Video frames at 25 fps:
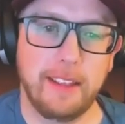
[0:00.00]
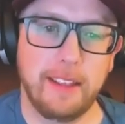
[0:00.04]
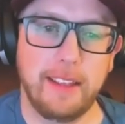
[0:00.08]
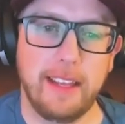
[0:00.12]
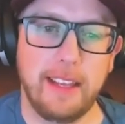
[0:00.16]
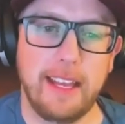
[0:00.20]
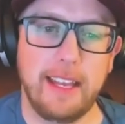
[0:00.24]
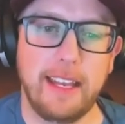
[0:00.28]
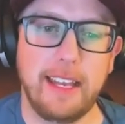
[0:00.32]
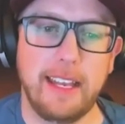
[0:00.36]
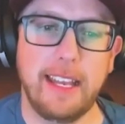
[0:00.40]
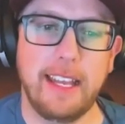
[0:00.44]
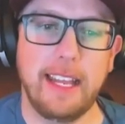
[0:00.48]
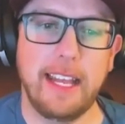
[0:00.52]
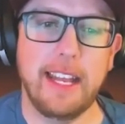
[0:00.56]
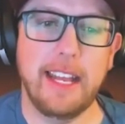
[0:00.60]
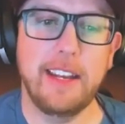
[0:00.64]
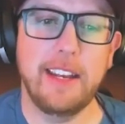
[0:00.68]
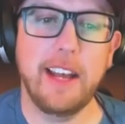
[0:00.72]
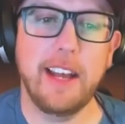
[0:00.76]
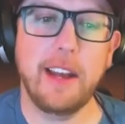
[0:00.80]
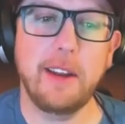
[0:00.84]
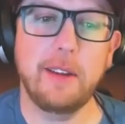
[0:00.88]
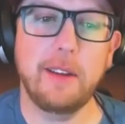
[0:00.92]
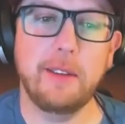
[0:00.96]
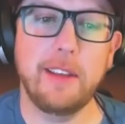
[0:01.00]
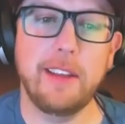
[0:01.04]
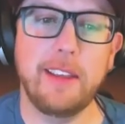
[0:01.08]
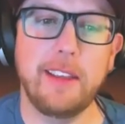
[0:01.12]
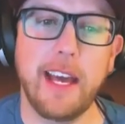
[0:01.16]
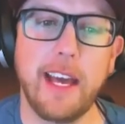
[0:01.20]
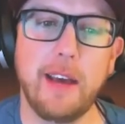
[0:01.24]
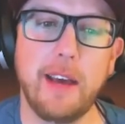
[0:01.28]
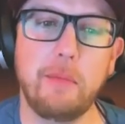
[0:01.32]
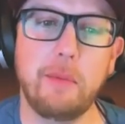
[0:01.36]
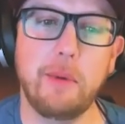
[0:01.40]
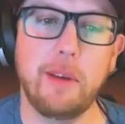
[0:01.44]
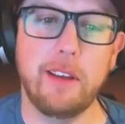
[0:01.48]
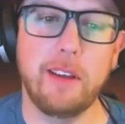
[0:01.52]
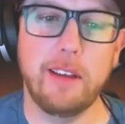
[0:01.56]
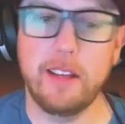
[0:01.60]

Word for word: And and not only that,